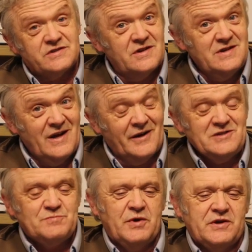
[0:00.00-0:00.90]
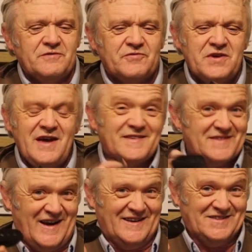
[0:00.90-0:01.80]
It's a nice bit of kit
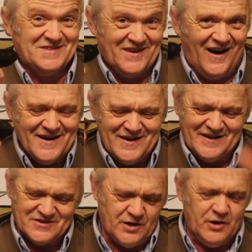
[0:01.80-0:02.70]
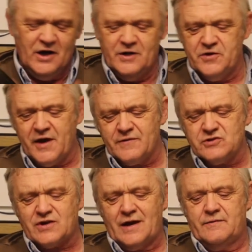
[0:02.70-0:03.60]
and tiny. So you get
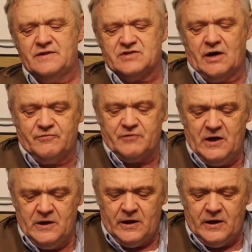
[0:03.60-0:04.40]
the scanner itself.